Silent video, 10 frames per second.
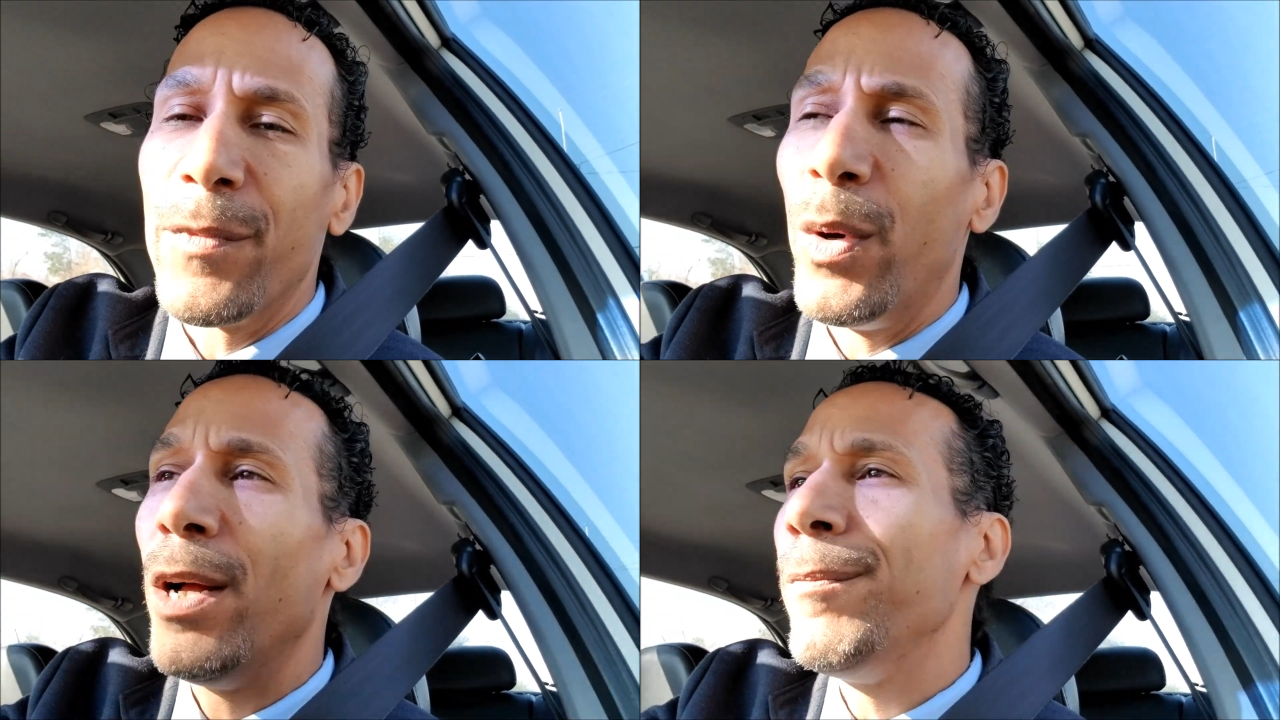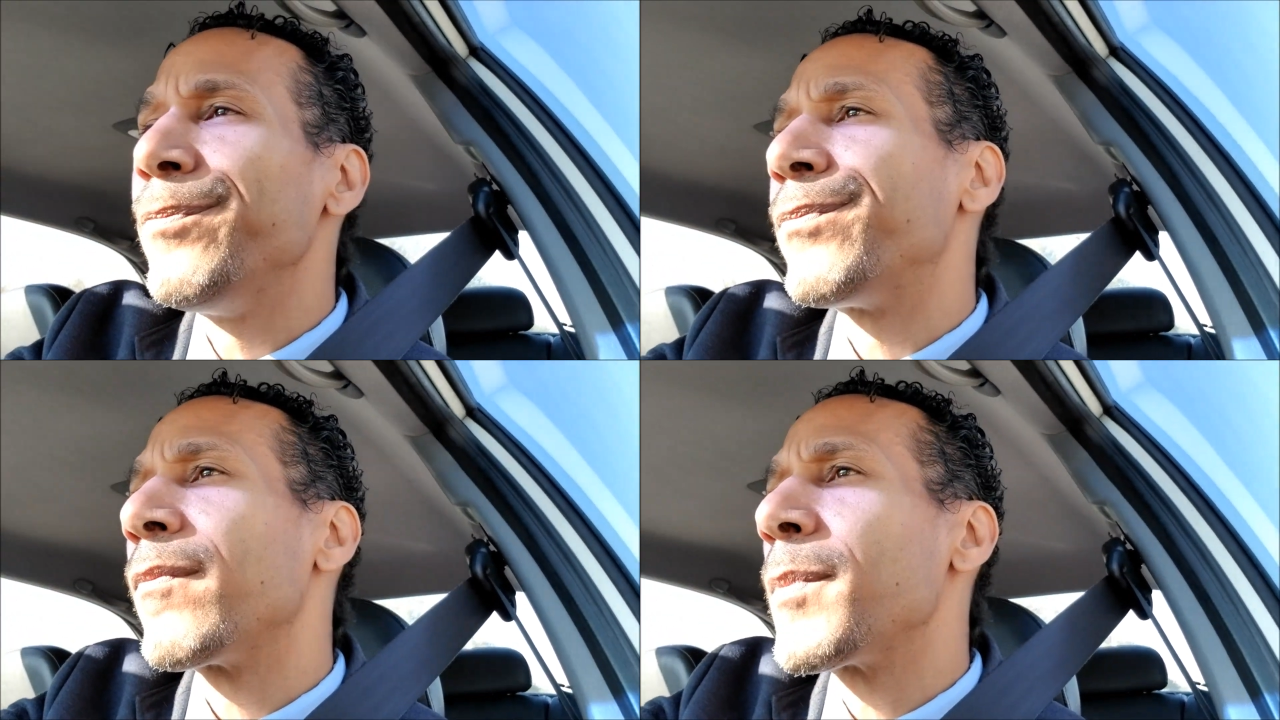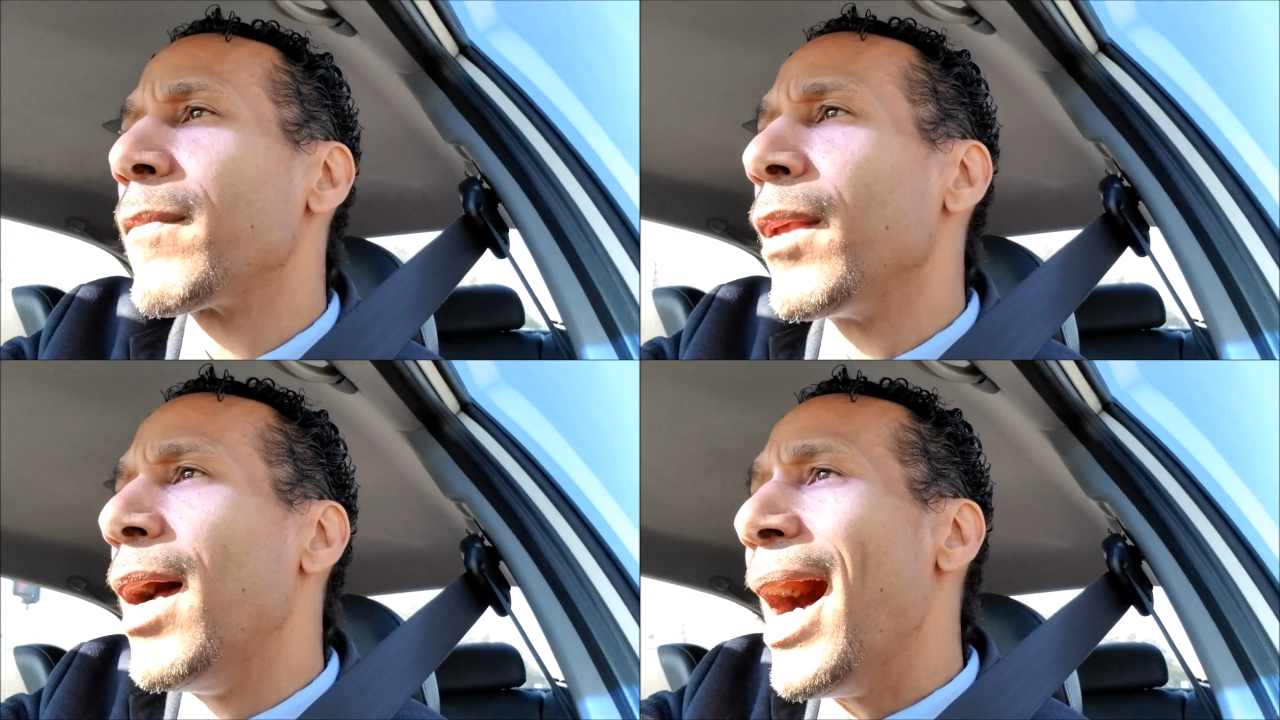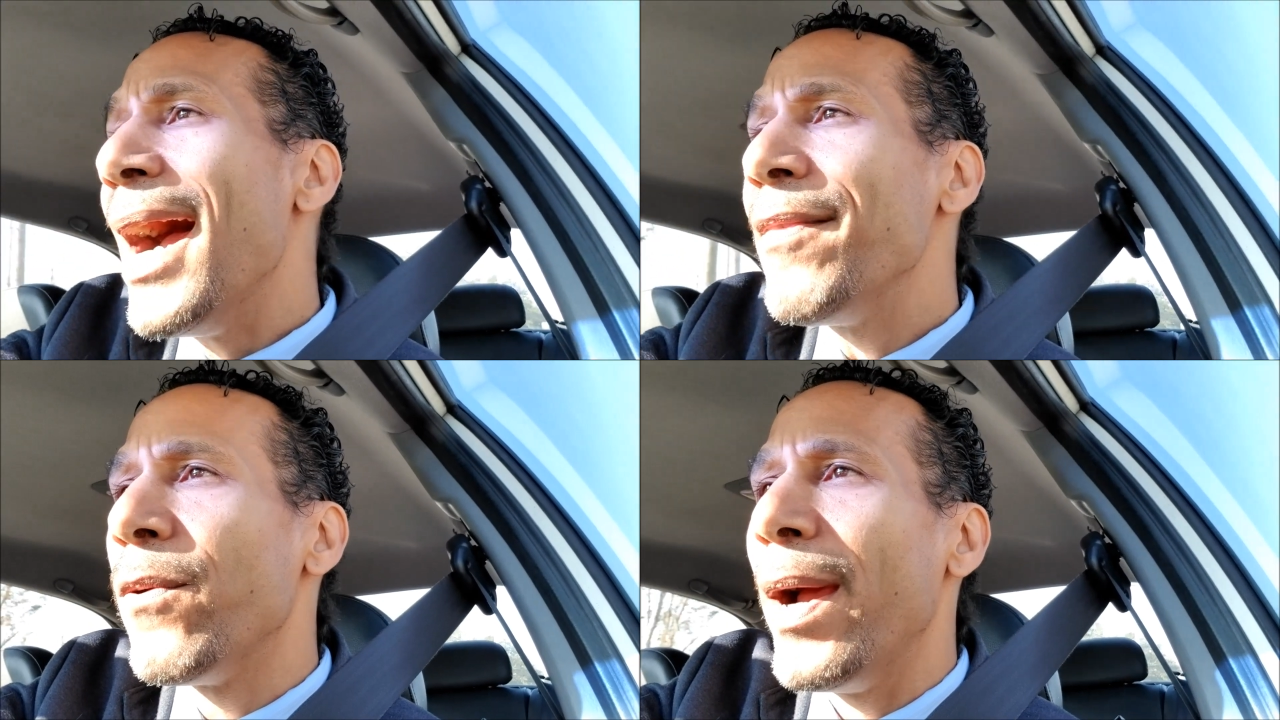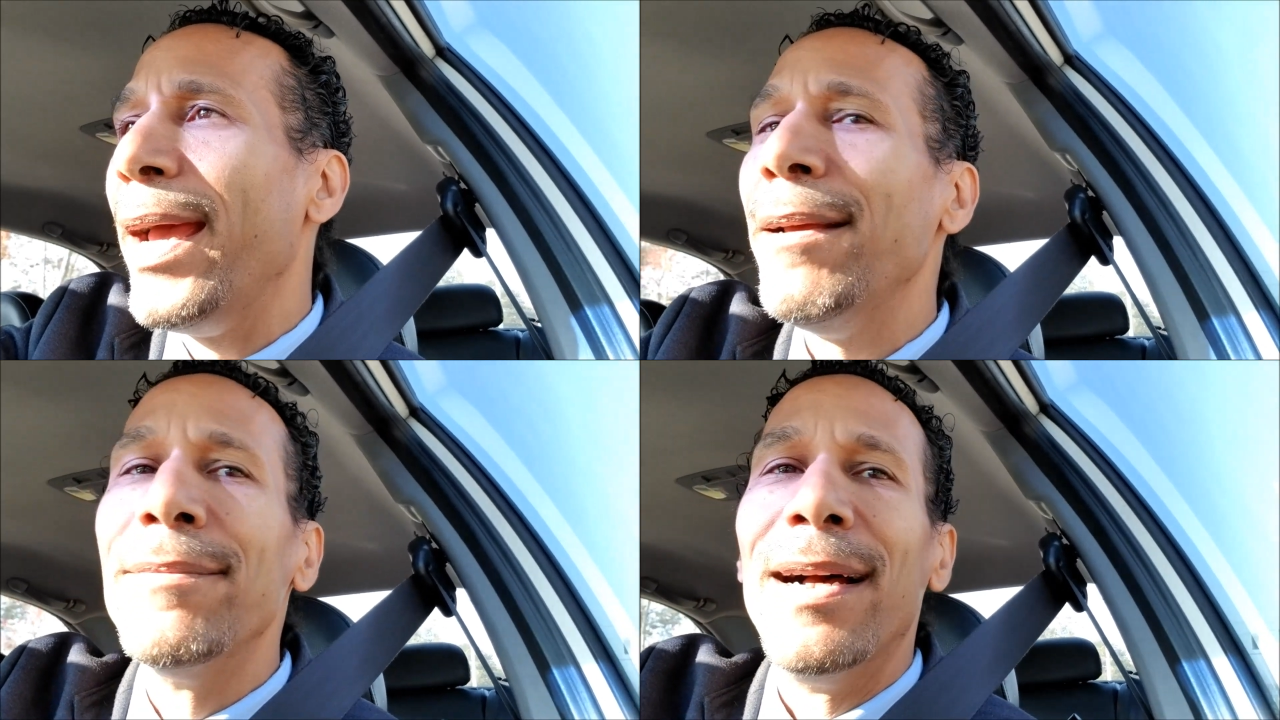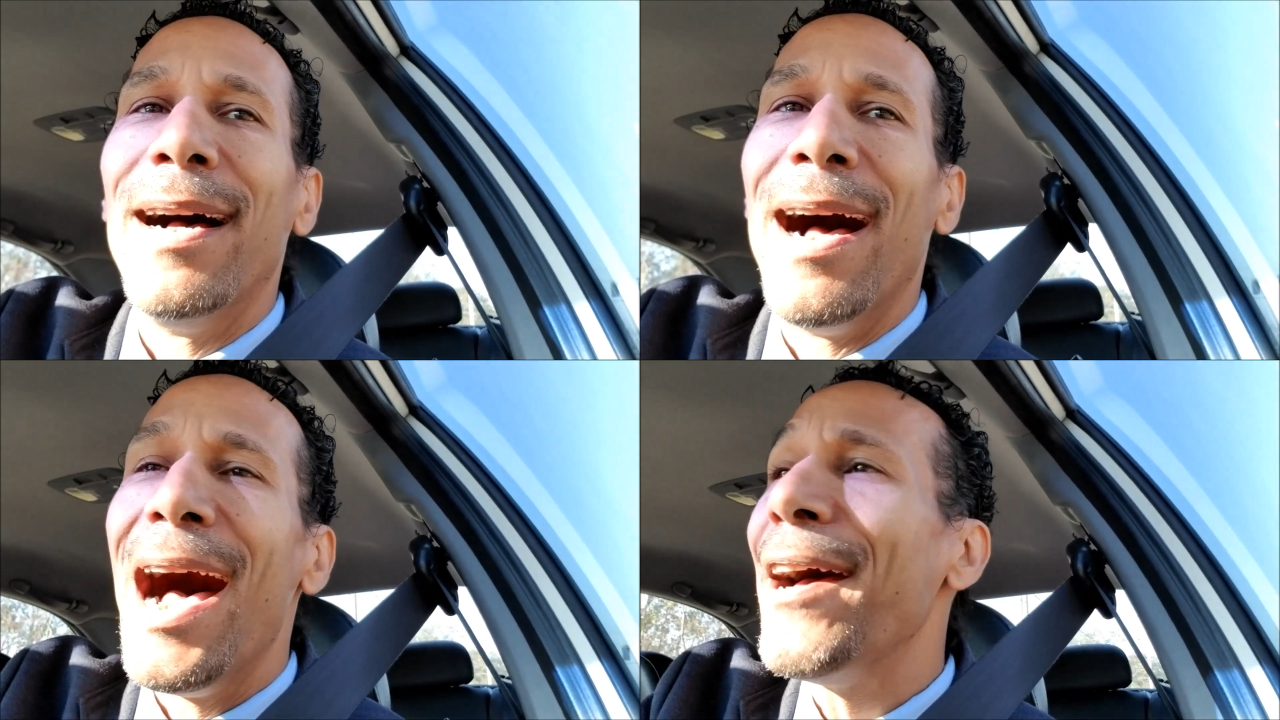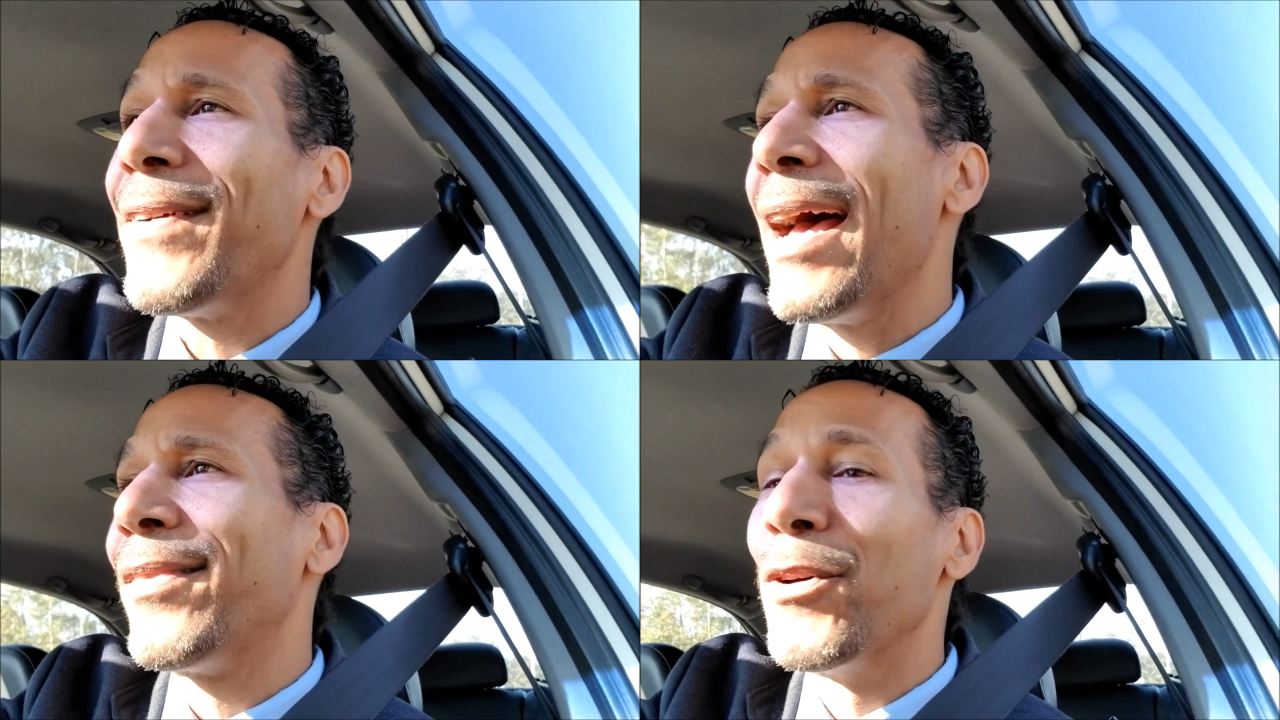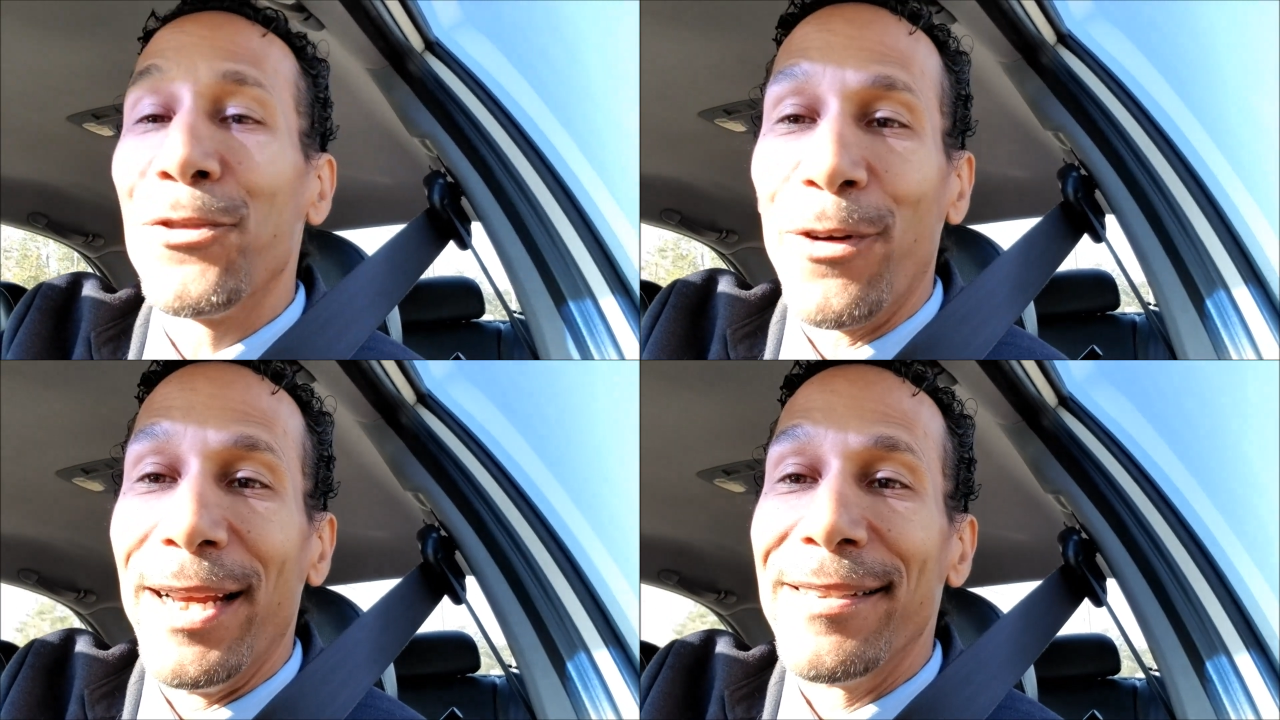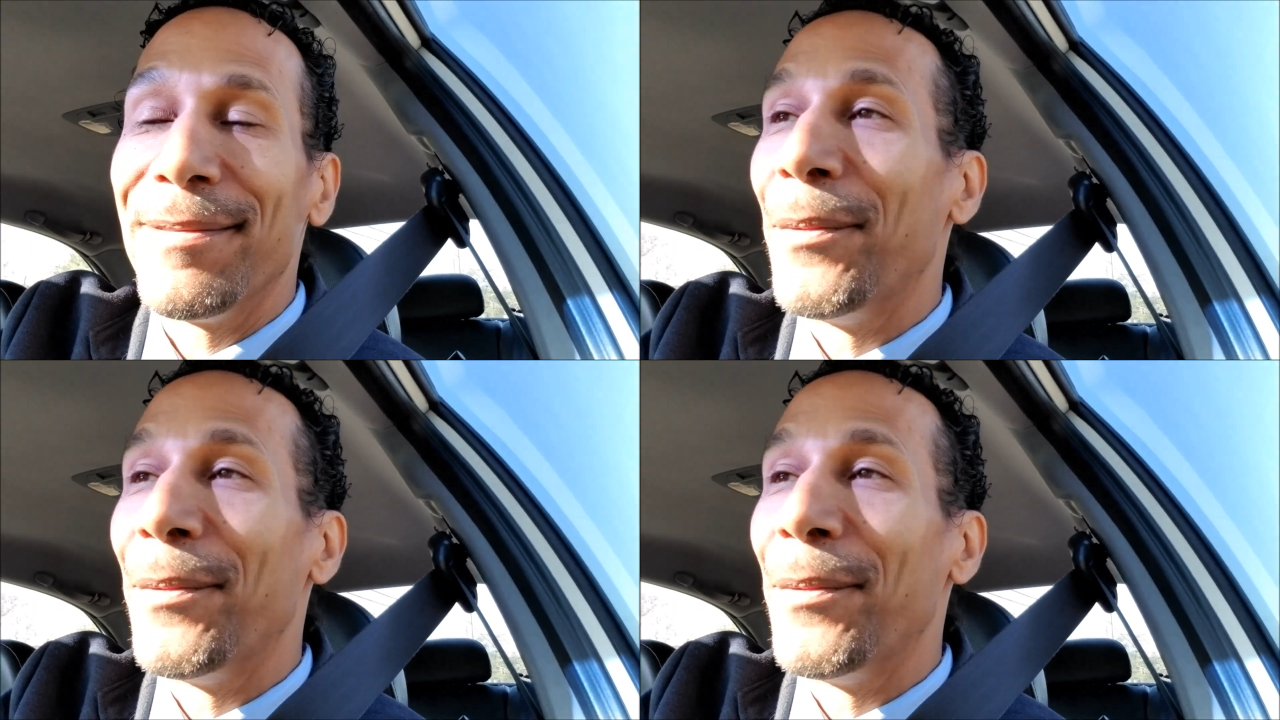Well, either way, I've got those friends.